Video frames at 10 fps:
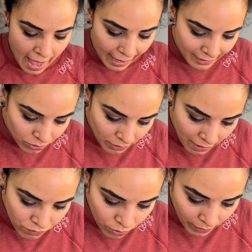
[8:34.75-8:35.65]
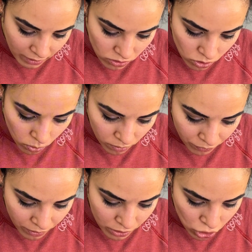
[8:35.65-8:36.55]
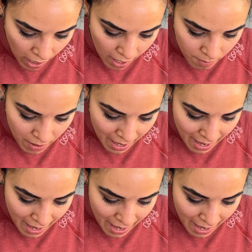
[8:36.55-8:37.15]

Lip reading: I don't have the right tool for the job.